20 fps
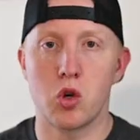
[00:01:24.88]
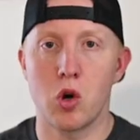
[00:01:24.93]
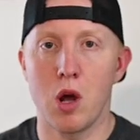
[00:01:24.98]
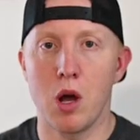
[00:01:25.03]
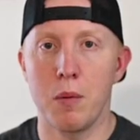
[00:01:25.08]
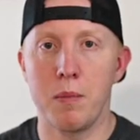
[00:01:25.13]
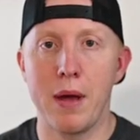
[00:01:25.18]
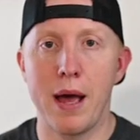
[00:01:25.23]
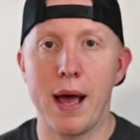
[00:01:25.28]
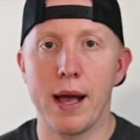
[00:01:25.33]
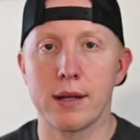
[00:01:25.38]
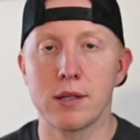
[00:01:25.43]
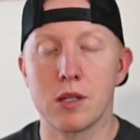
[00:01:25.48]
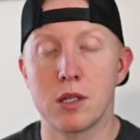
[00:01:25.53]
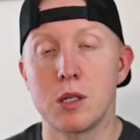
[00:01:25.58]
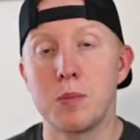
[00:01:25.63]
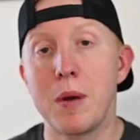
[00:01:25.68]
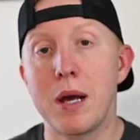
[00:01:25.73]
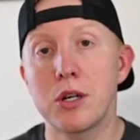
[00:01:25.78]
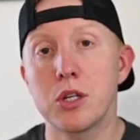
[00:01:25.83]
drawbacks,
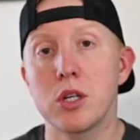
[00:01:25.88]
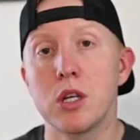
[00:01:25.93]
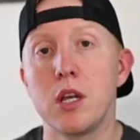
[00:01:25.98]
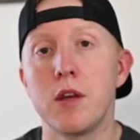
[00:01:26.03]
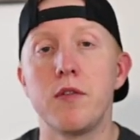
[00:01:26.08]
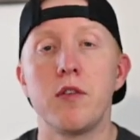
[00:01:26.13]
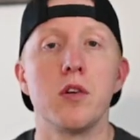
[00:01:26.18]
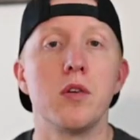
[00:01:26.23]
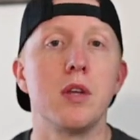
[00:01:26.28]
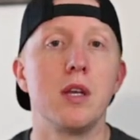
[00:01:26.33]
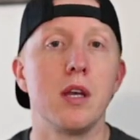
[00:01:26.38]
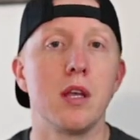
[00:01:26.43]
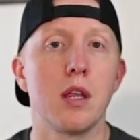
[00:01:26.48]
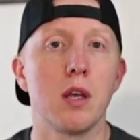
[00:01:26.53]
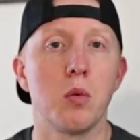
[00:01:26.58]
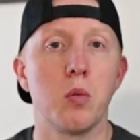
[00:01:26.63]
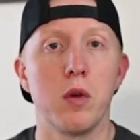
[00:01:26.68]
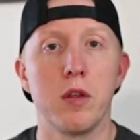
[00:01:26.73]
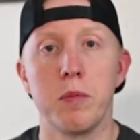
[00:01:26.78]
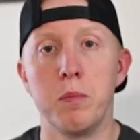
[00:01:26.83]
especially if you're
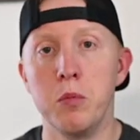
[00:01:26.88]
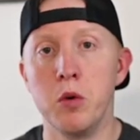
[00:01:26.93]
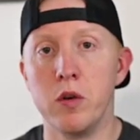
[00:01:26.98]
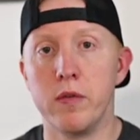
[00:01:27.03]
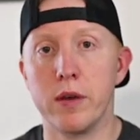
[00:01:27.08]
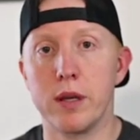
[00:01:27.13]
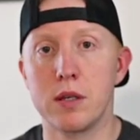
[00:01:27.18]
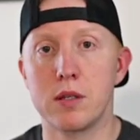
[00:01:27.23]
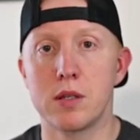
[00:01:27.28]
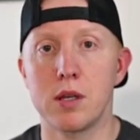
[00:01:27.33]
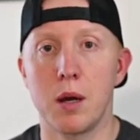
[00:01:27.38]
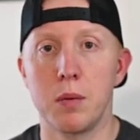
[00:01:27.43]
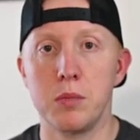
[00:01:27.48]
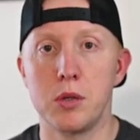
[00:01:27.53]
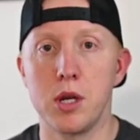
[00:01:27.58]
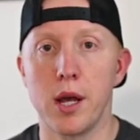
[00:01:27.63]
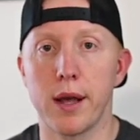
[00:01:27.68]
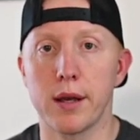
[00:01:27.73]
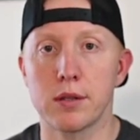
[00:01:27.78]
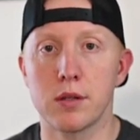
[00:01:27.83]
dealing with moving
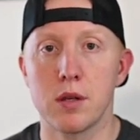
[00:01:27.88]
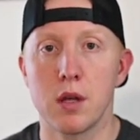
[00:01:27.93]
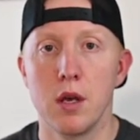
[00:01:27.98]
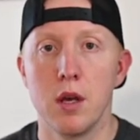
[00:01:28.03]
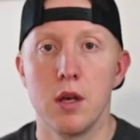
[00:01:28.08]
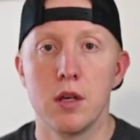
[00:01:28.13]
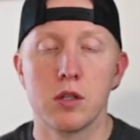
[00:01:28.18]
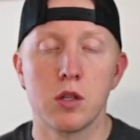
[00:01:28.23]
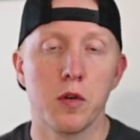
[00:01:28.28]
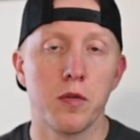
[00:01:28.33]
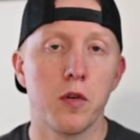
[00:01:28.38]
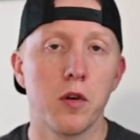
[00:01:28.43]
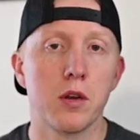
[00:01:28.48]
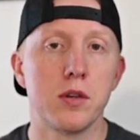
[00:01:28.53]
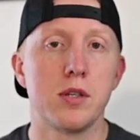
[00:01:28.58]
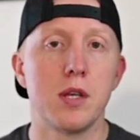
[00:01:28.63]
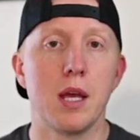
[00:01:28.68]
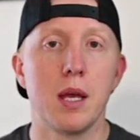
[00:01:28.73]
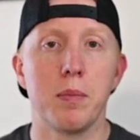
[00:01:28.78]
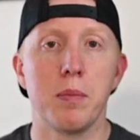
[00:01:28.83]
subjects. So for
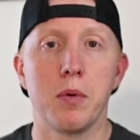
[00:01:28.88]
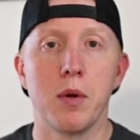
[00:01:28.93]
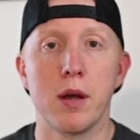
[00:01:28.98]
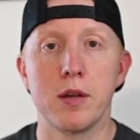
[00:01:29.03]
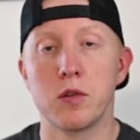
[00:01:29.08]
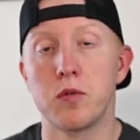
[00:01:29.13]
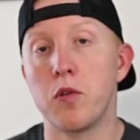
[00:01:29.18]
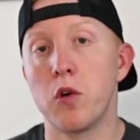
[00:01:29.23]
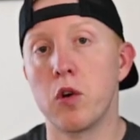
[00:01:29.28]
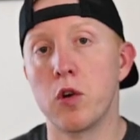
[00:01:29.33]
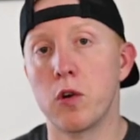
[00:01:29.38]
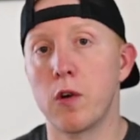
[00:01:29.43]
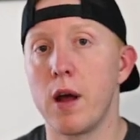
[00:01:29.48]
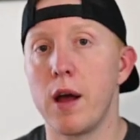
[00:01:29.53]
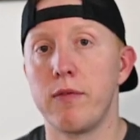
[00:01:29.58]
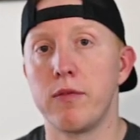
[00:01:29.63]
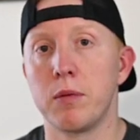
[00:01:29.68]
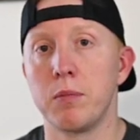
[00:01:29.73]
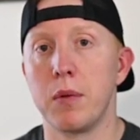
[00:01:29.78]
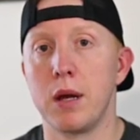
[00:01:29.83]
example, I was
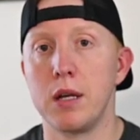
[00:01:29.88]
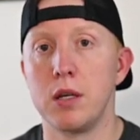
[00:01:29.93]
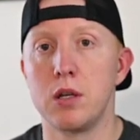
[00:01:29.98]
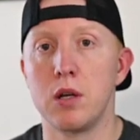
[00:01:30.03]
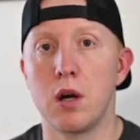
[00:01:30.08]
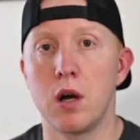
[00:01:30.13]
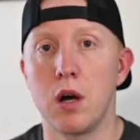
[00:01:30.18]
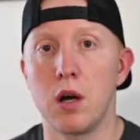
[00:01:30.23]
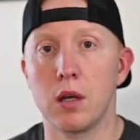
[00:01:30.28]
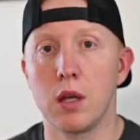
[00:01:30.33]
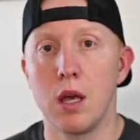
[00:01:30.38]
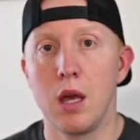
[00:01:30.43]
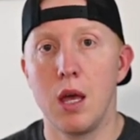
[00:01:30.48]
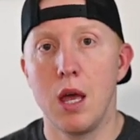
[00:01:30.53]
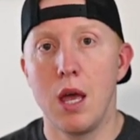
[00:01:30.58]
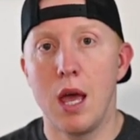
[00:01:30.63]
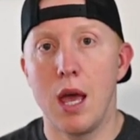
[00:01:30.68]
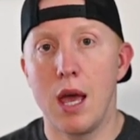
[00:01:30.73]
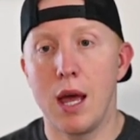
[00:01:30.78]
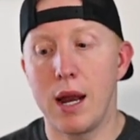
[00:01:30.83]
photographing my dog
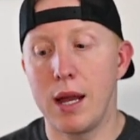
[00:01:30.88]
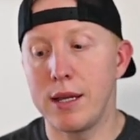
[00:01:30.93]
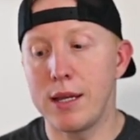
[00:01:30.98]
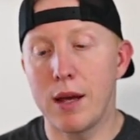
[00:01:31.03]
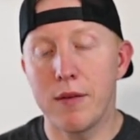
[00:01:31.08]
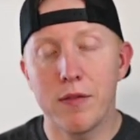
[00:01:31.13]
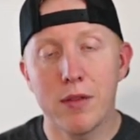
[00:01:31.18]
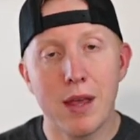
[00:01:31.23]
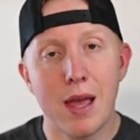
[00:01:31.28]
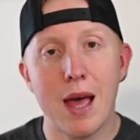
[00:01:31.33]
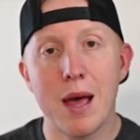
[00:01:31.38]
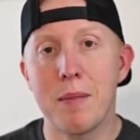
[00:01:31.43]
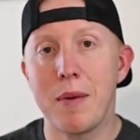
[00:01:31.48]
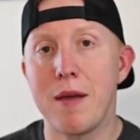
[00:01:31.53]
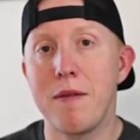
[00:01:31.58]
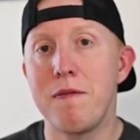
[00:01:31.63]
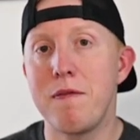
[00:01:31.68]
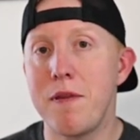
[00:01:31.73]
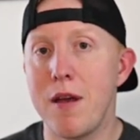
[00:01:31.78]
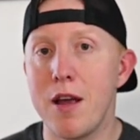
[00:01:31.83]
and I definitely had my
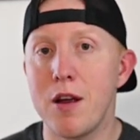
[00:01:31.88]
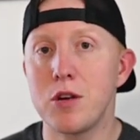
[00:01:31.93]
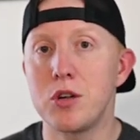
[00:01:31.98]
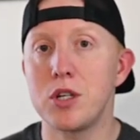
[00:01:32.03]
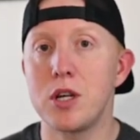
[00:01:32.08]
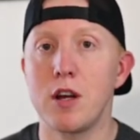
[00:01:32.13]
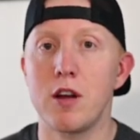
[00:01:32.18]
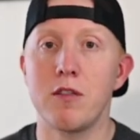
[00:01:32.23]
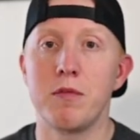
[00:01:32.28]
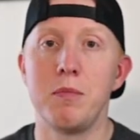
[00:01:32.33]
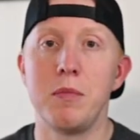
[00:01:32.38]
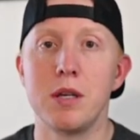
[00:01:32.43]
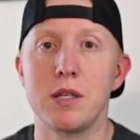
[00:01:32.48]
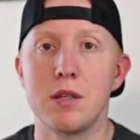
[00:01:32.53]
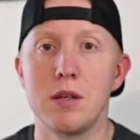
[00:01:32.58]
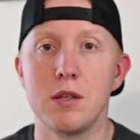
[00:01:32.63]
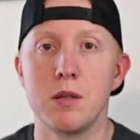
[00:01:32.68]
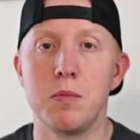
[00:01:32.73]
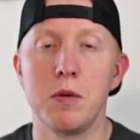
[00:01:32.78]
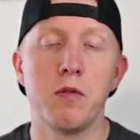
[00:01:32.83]
fair share of
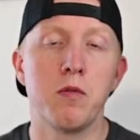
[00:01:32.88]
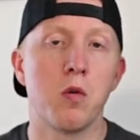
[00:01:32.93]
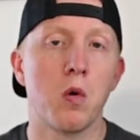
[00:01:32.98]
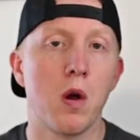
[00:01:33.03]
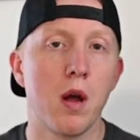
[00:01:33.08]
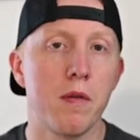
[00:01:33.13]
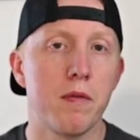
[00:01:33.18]
misses before